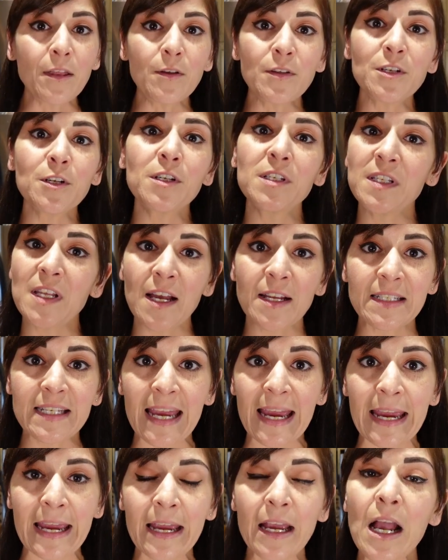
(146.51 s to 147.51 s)
those are
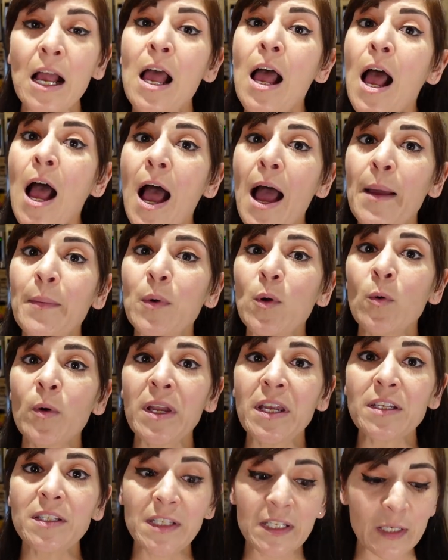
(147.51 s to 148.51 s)
sauteing, I'm
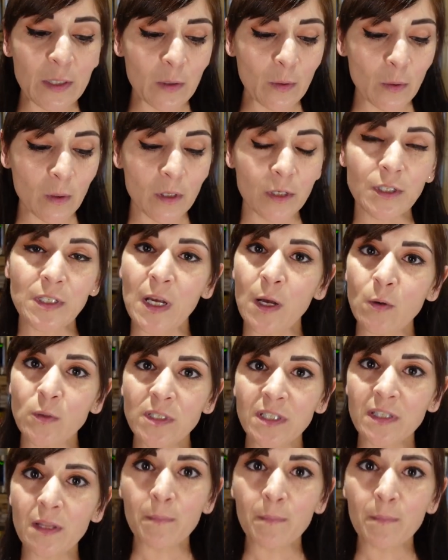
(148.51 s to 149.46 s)
going to toast